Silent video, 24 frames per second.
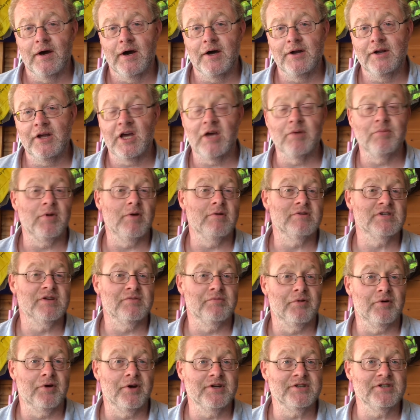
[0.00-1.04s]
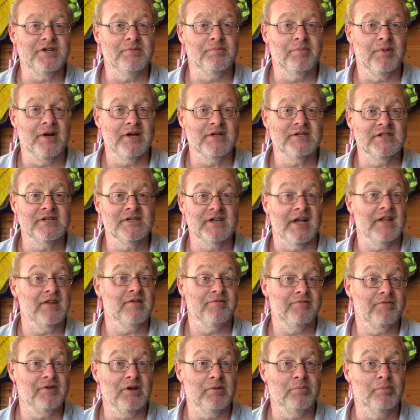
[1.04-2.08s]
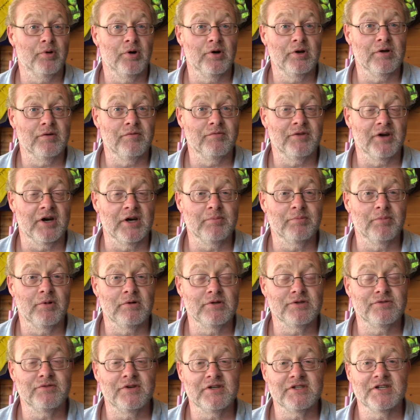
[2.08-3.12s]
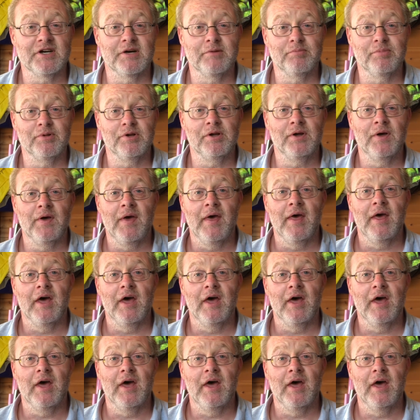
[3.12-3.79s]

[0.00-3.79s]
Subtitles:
And they could be used in a variety of places, at the feed point of dipoles, for example.